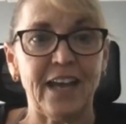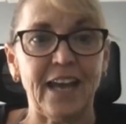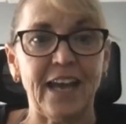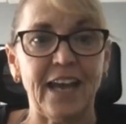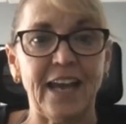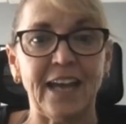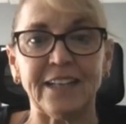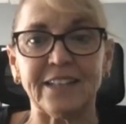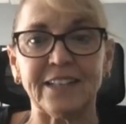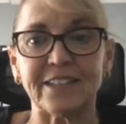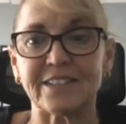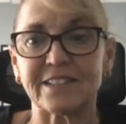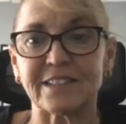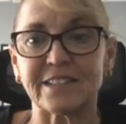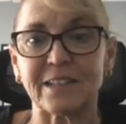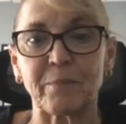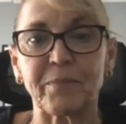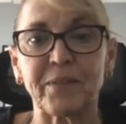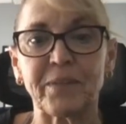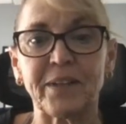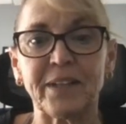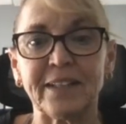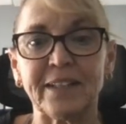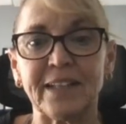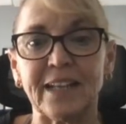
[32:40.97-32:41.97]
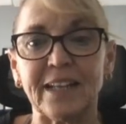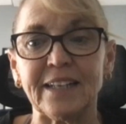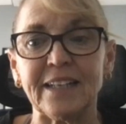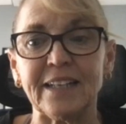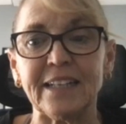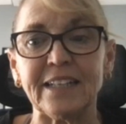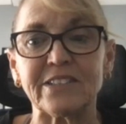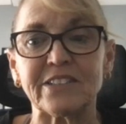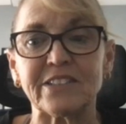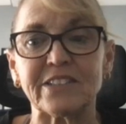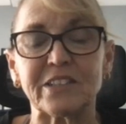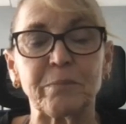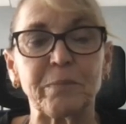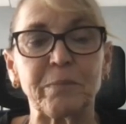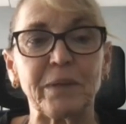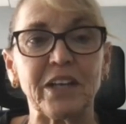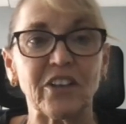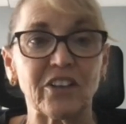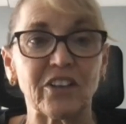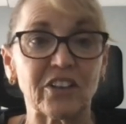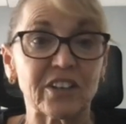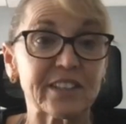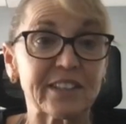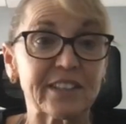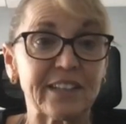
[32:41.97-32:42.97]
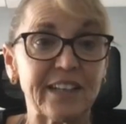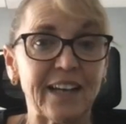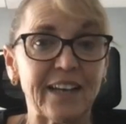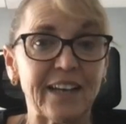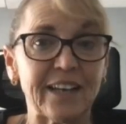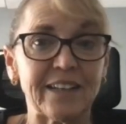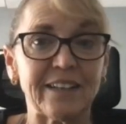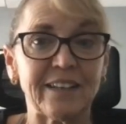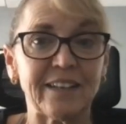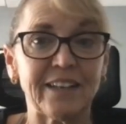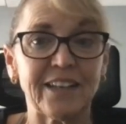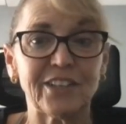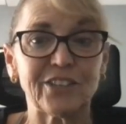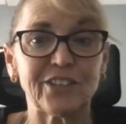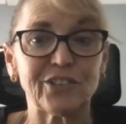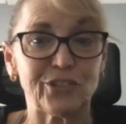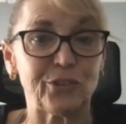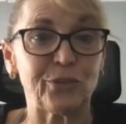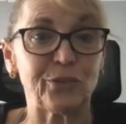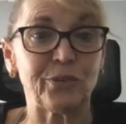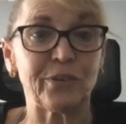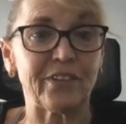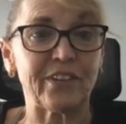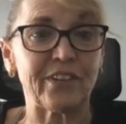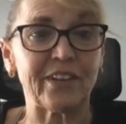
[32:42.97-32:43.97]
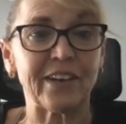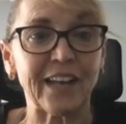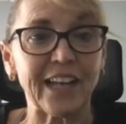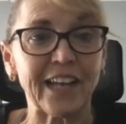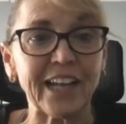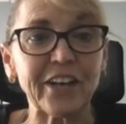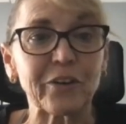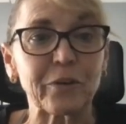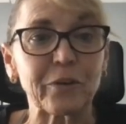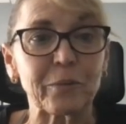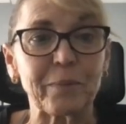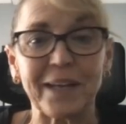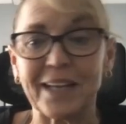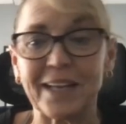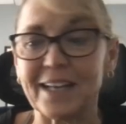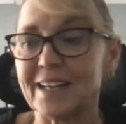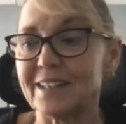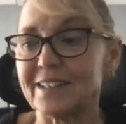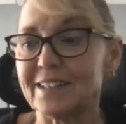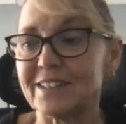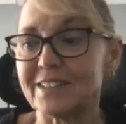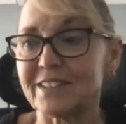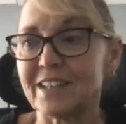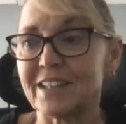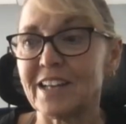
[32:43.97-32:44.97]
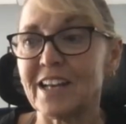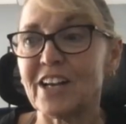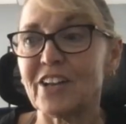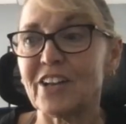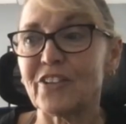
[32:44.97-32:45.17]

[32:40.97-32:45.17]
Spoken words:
And it's something that needs to be looked at sooner than later, because